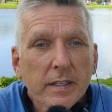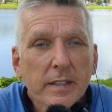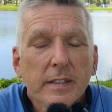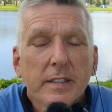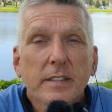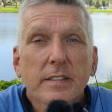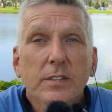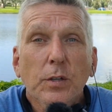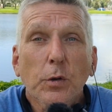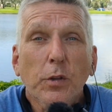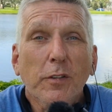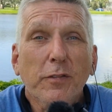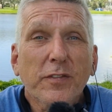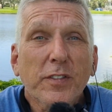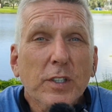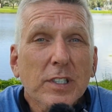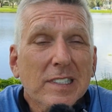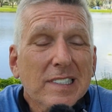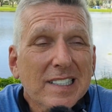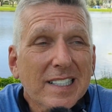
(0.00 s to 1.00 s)
So the
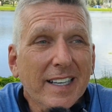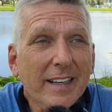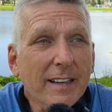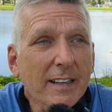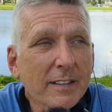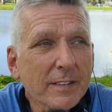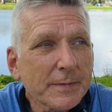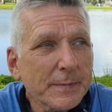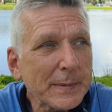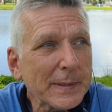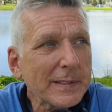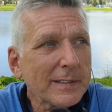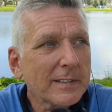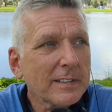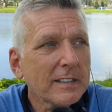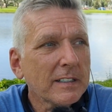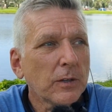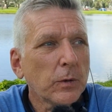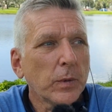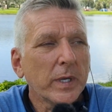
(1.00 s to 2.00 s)
first thing
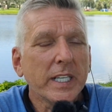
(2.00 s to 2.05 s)
we